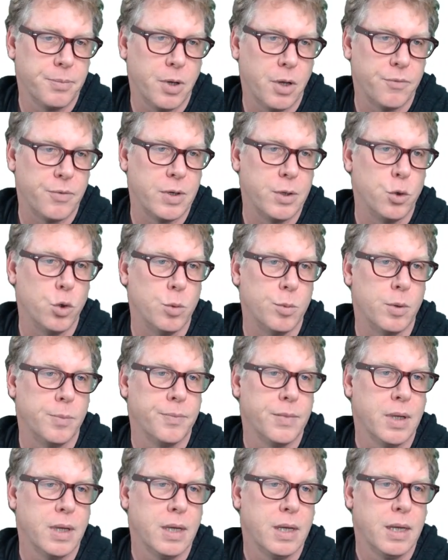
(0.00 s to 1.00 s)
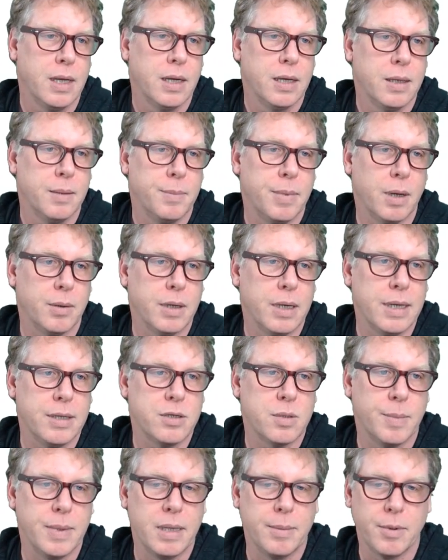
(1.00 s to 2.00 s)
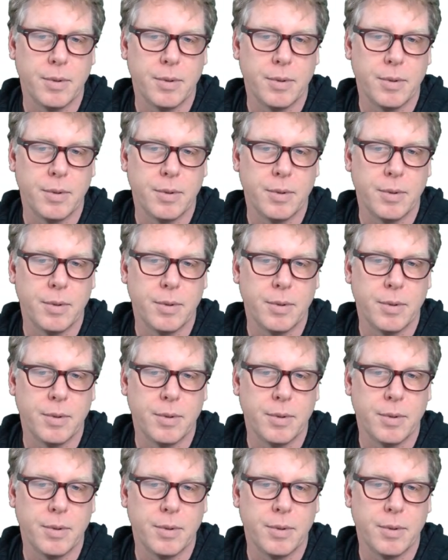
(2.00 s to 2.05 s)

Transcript: Perfectly normal. I'm going to link to my